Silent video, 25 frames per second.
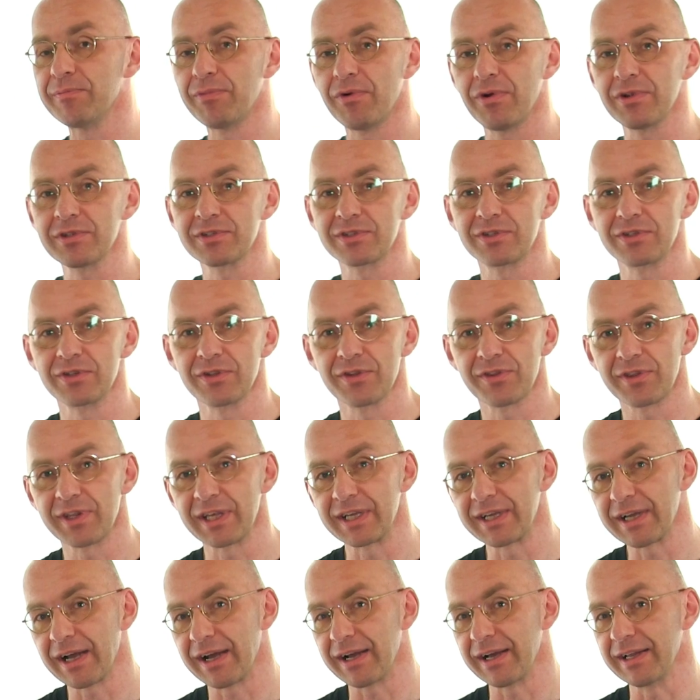balls do you
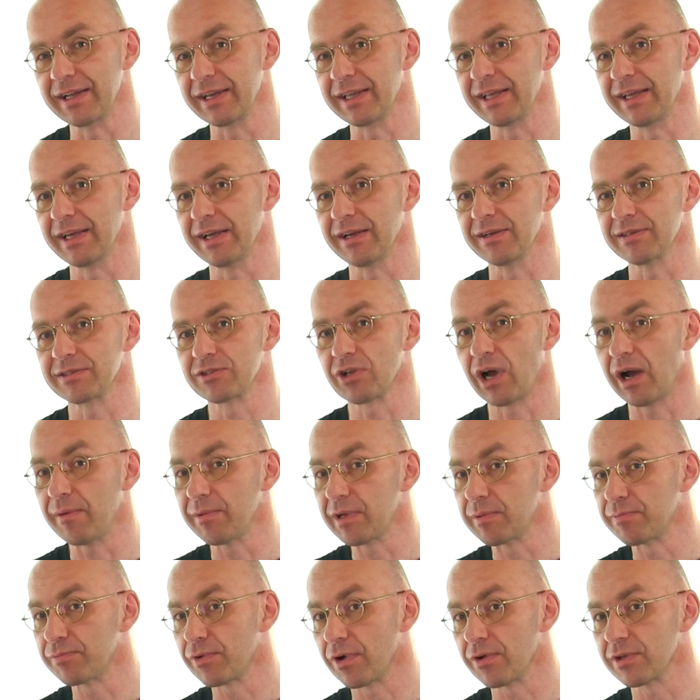think are in here? So how
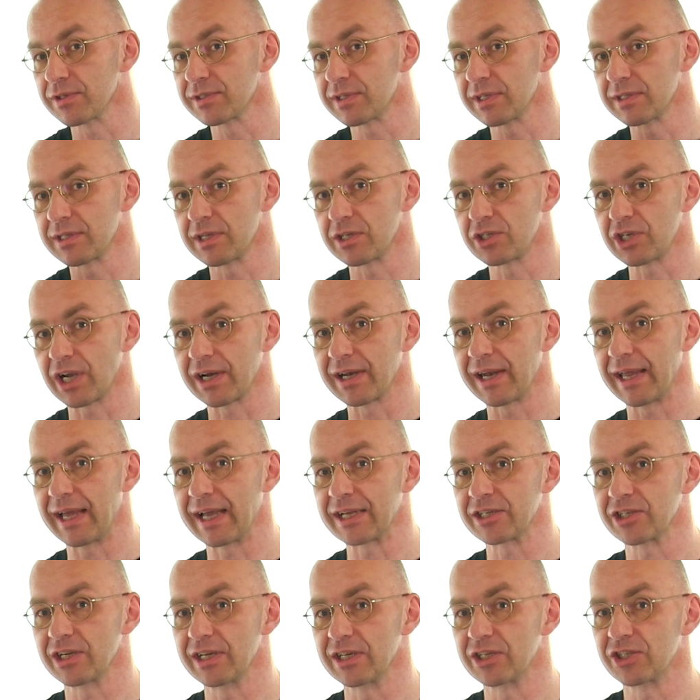many balls does the juggler
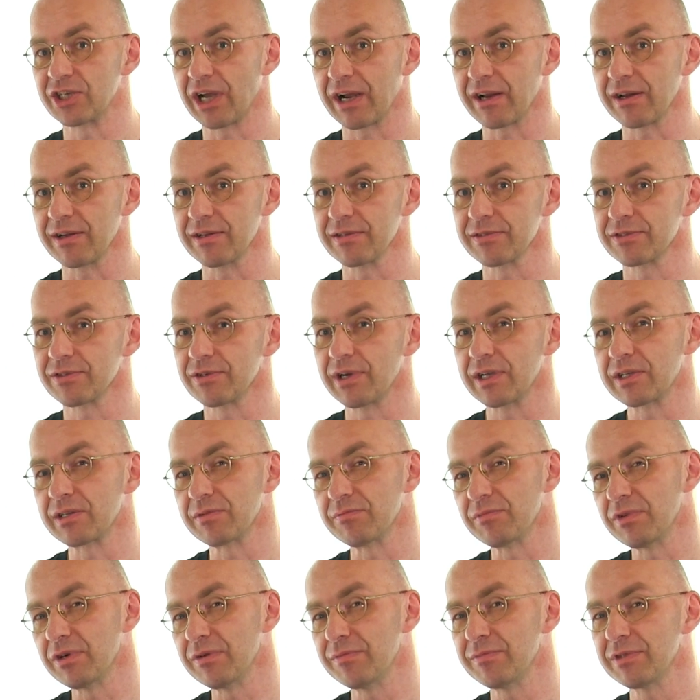actually juggle? So at the
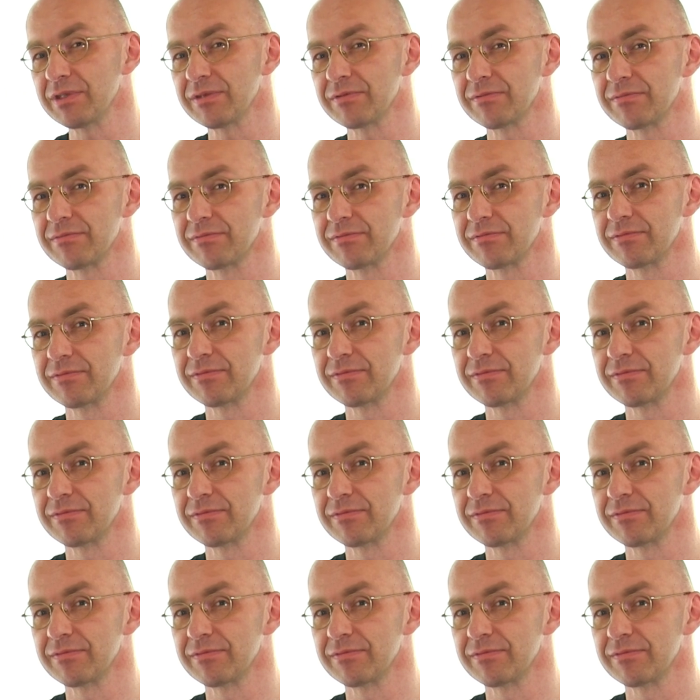moment, like